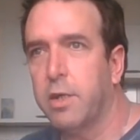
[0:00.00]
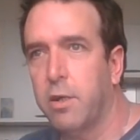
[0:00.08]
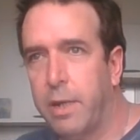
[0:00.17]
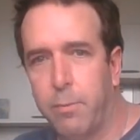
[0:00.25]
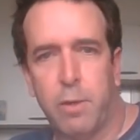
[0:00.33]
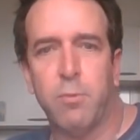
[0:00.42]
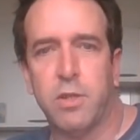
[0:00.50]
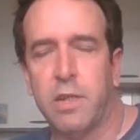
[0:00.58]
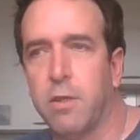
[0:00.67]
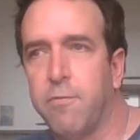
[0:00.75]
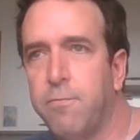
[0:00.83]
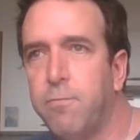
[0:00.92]
You know, they weren't
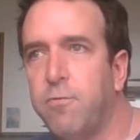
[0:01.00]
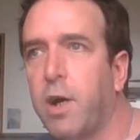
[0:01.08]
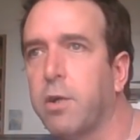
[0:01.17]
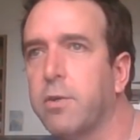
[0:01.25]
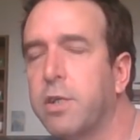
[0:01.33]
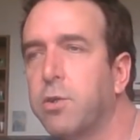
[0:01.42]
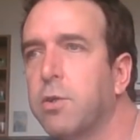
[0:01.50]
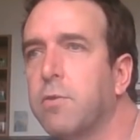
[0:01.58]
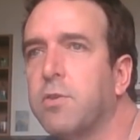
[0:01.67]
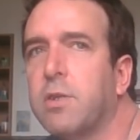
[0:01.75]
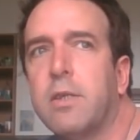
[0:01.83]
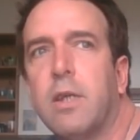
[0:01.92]
saying the fucker. They should have
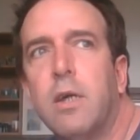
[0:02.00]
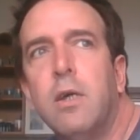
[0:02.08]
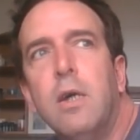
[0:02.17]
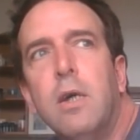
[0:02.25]
said that.